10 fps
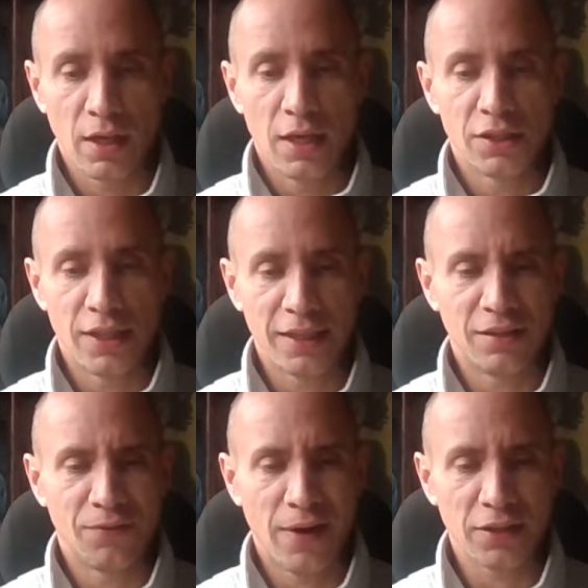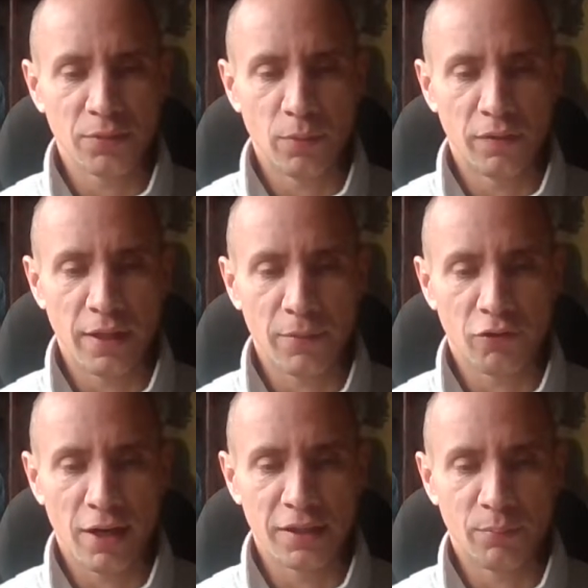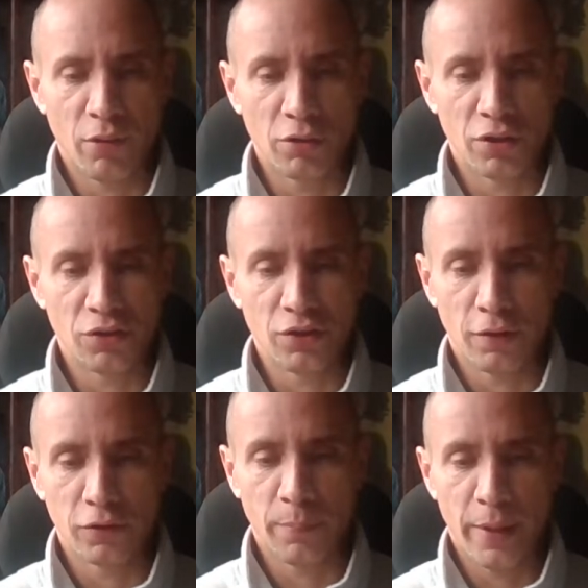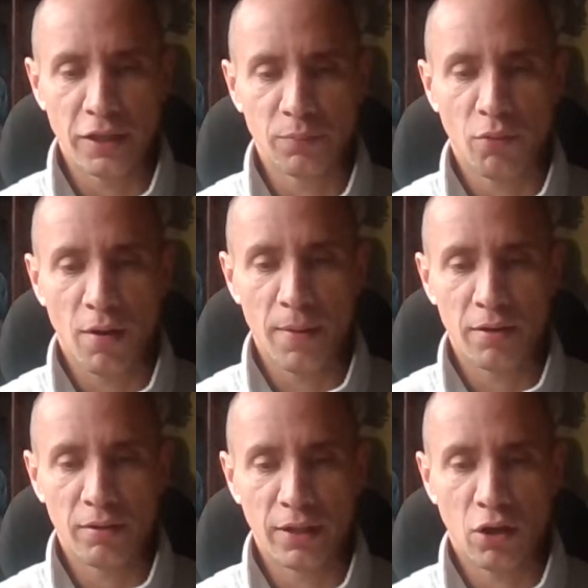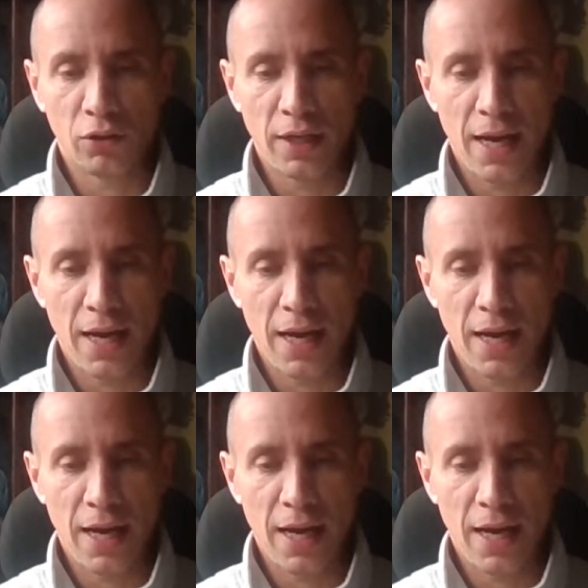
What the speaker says: Satisfaction with the democratic process itself depends primarily on